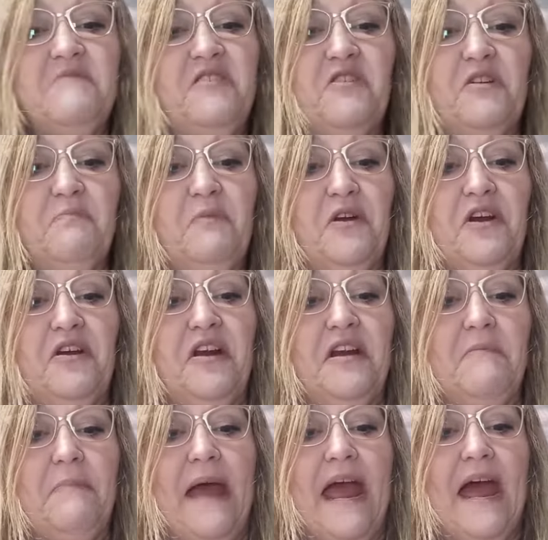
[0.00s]
You can put it in
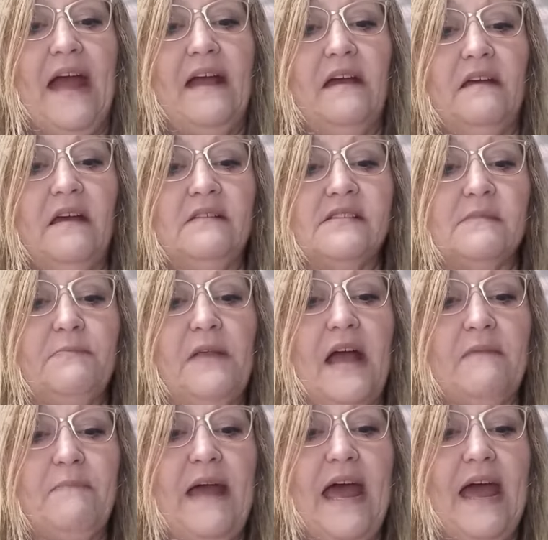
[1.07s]
a bag, a
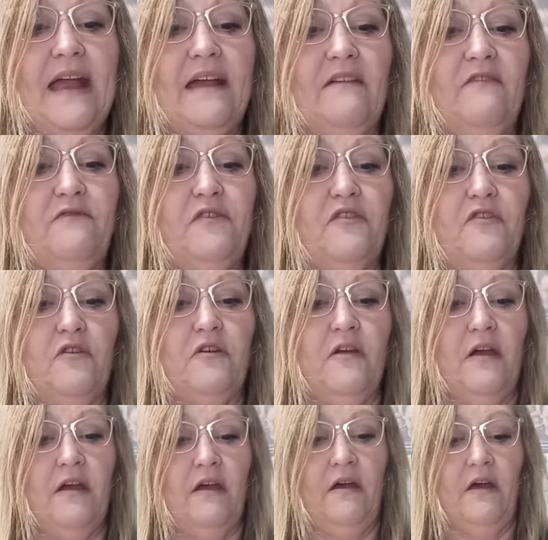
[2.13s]
Ziploc bag, if
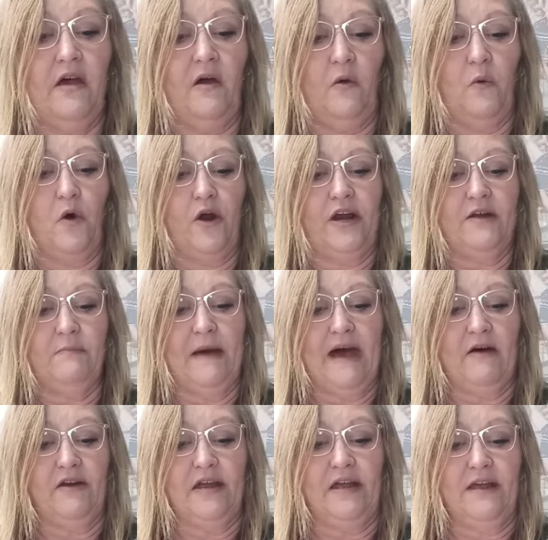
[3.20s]
you're worried
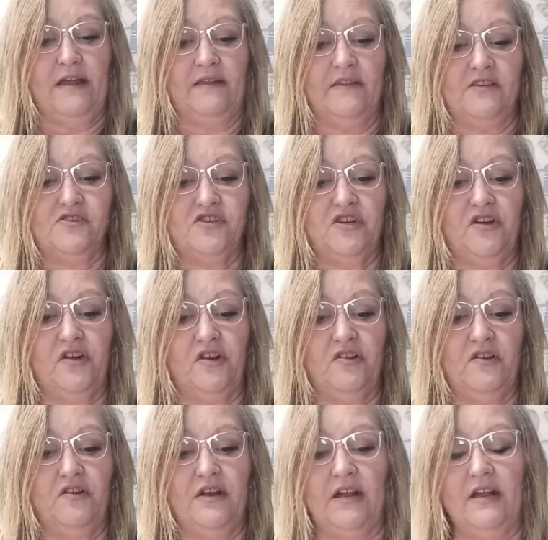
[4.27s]
about it. The
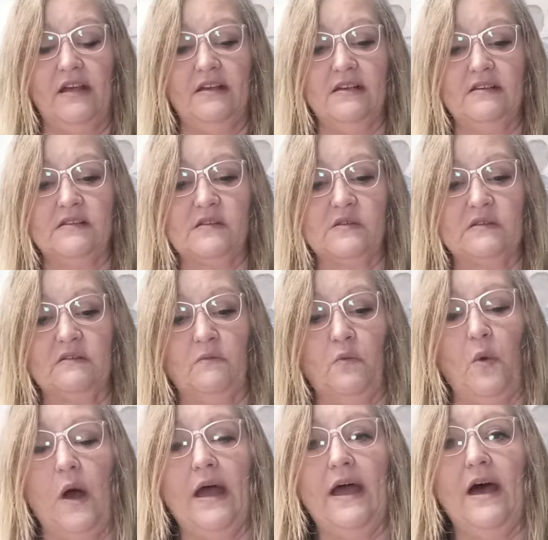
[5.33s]
sugar is
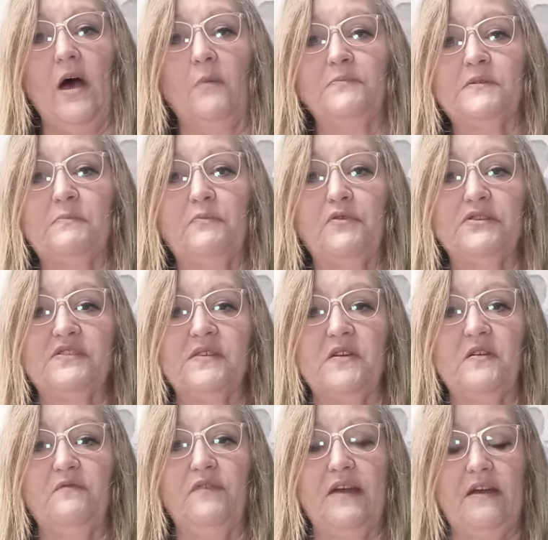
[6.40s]
what helps
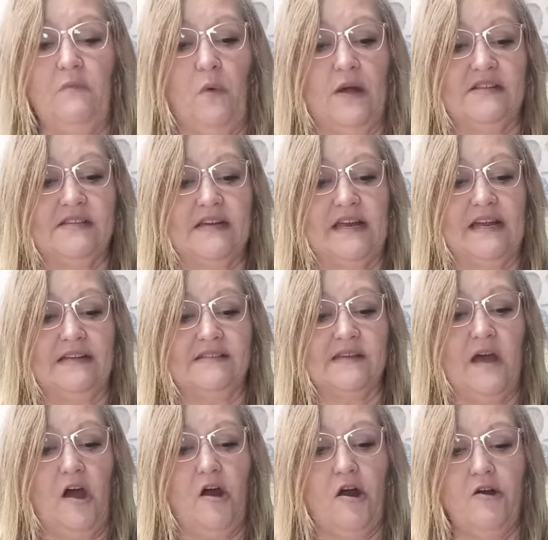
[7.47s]
preserve it once it gets
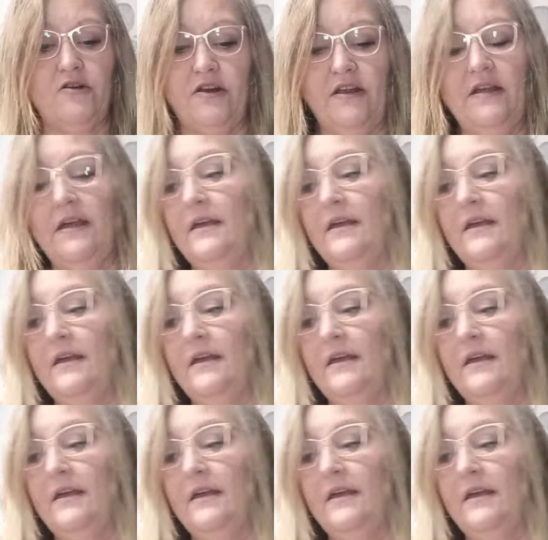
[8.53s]
hard.